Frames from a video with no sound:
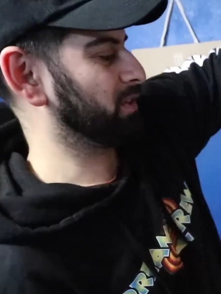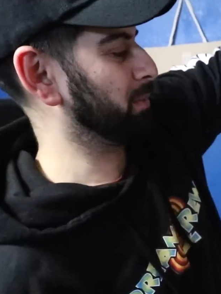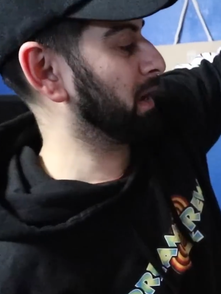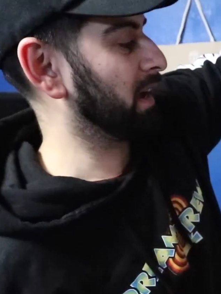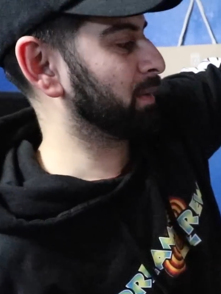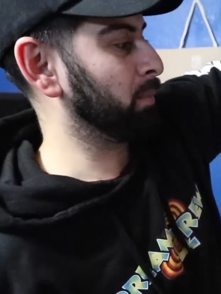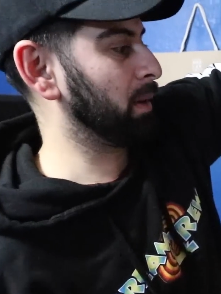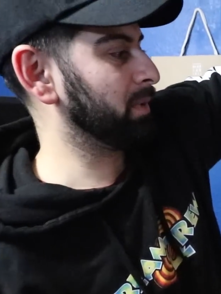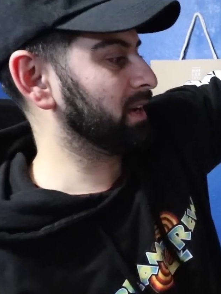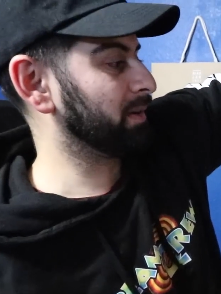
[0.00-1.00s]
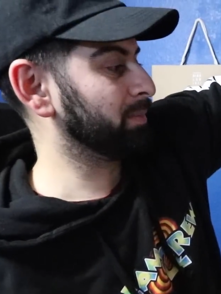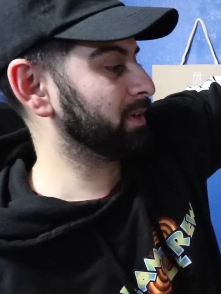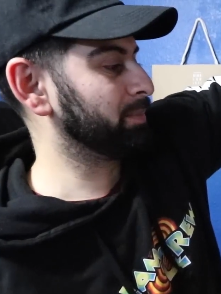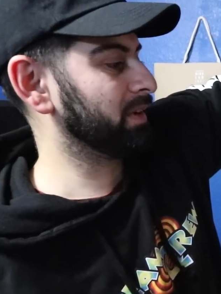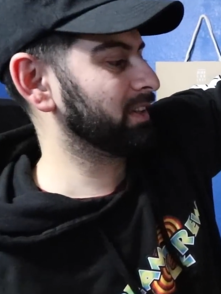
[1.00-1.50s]
So I, I, I made up with
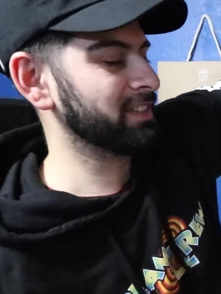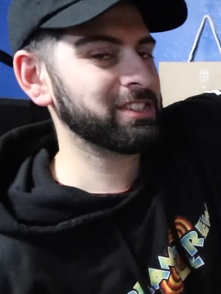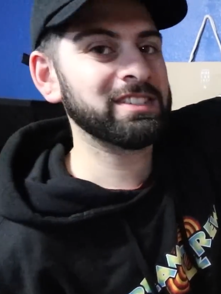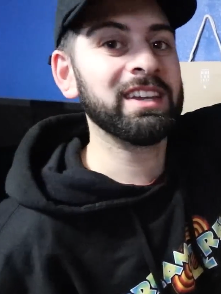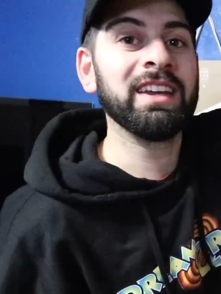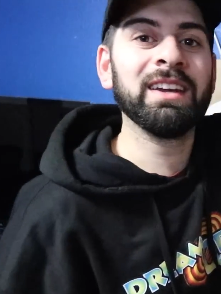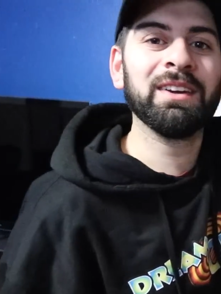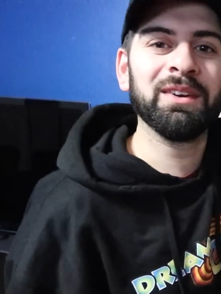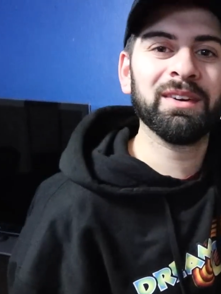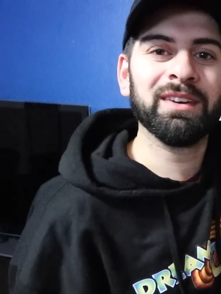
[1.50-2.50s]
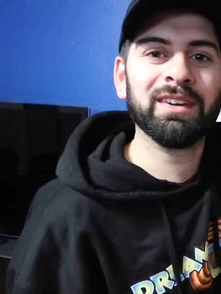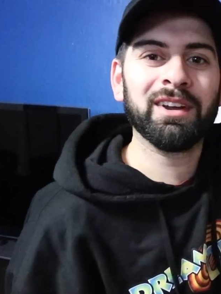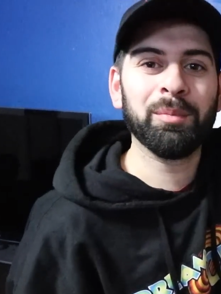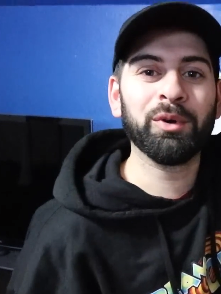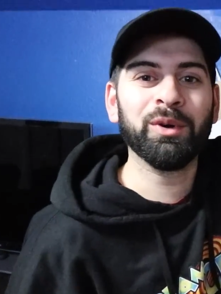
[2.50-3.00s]
a pair, let's just say
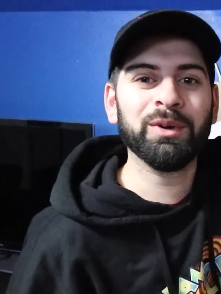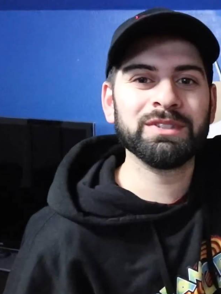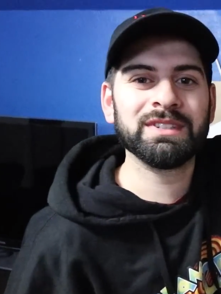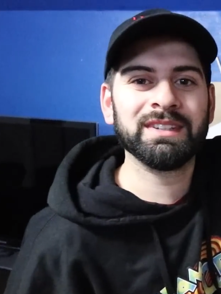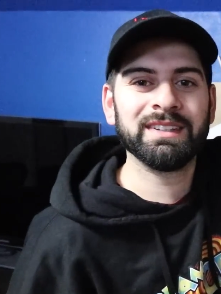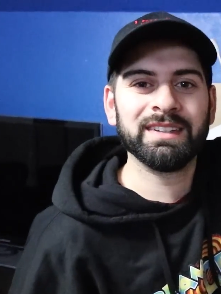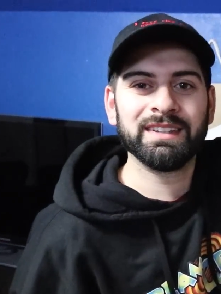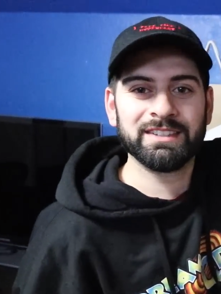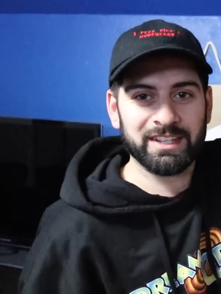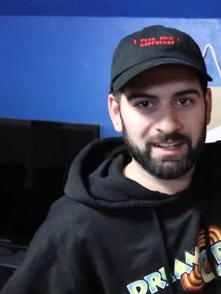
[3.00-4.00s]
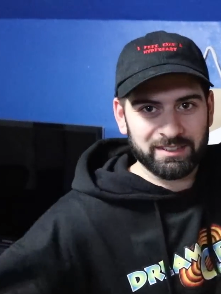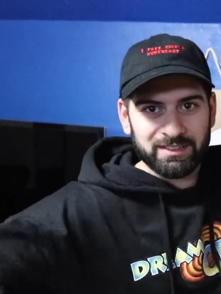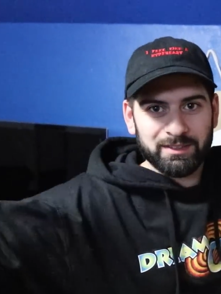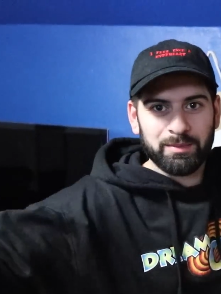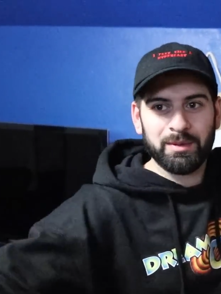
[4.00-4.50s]
couple goals. Shout out
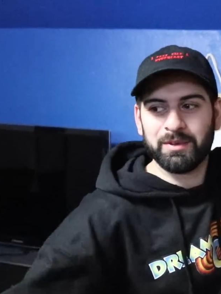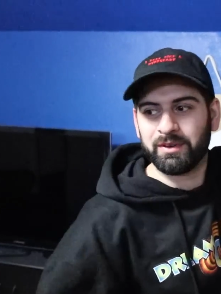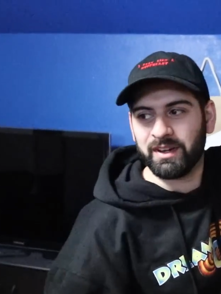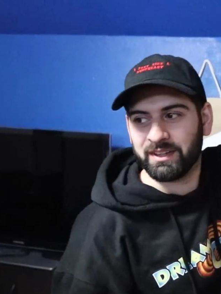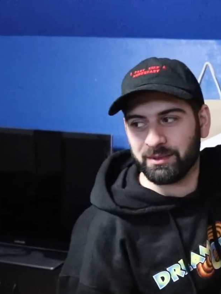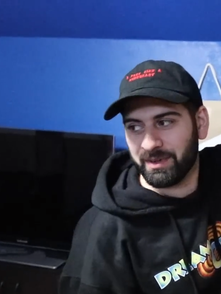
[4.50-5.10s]
to the baby crying in the